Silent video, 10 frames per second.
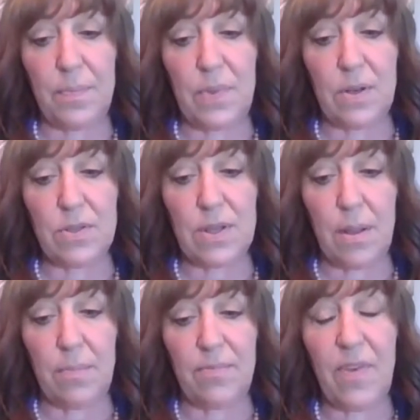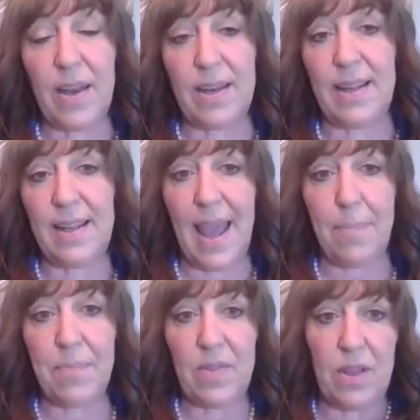there's some funding
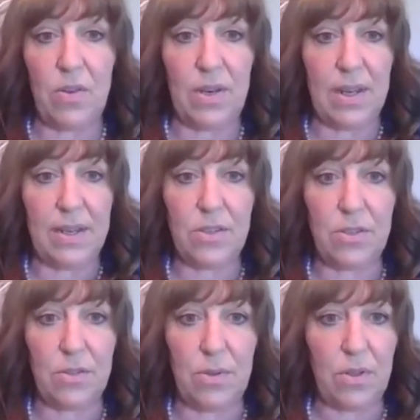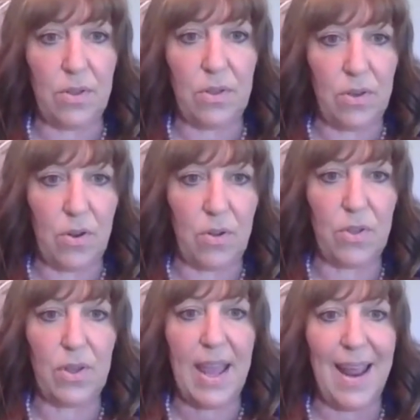caps that you need to,
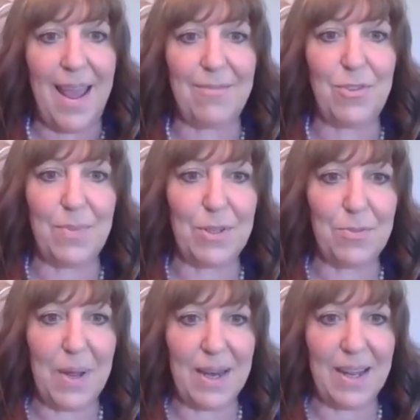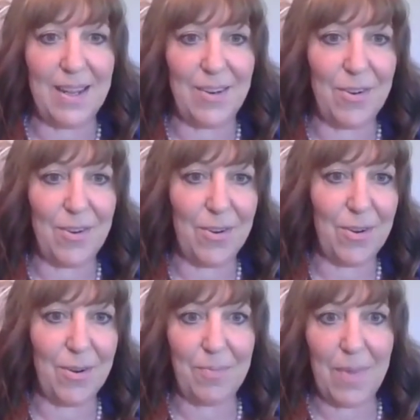you can't have too much money in
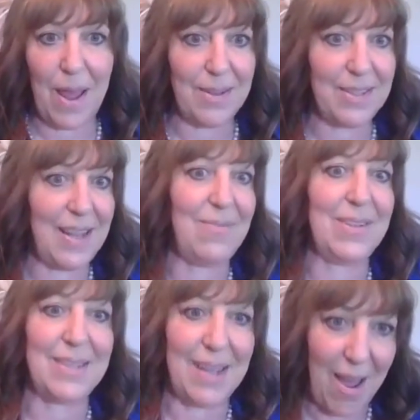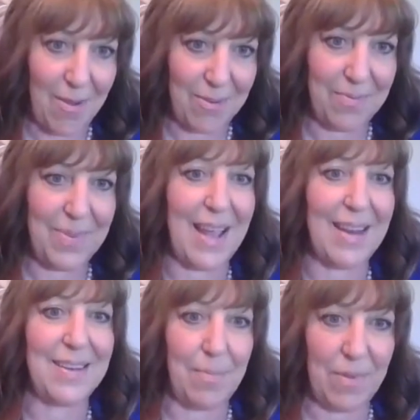your savings account,
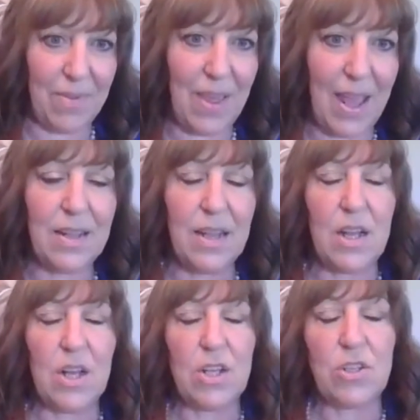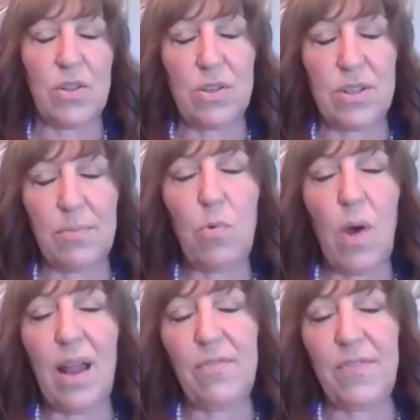that type of thing. So there's some
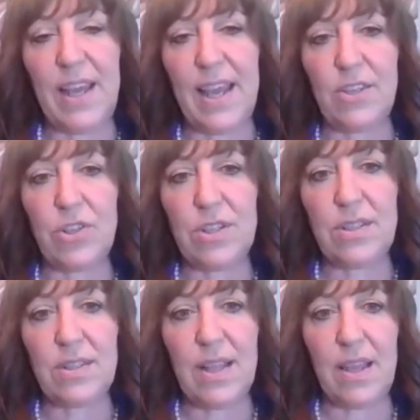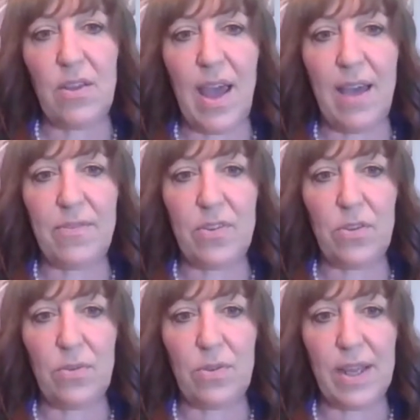qualifications that you have
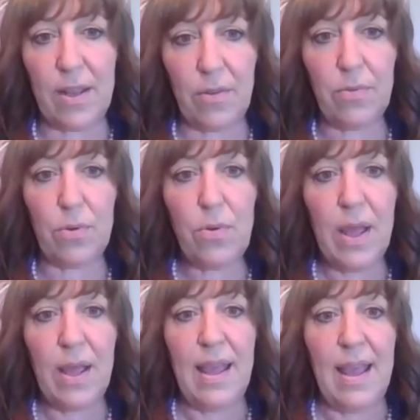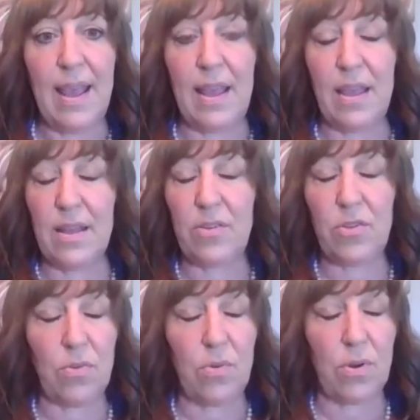to get through, and
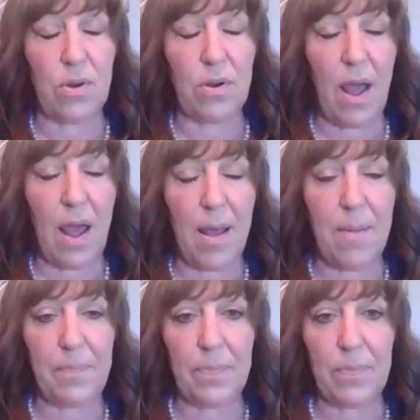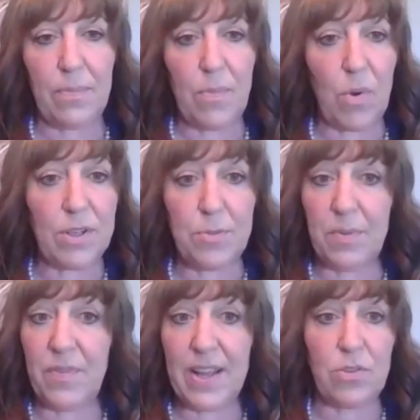your mortgage
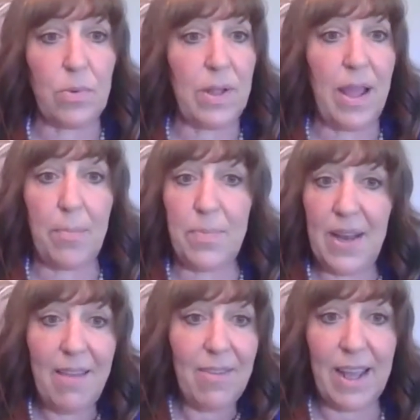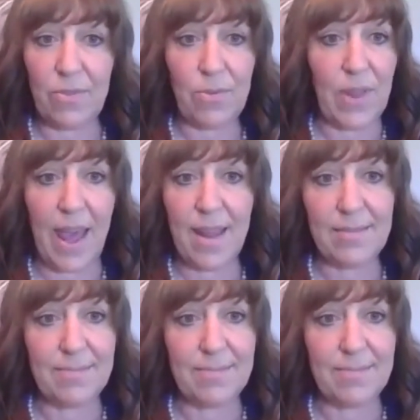professional will help you navigate through that.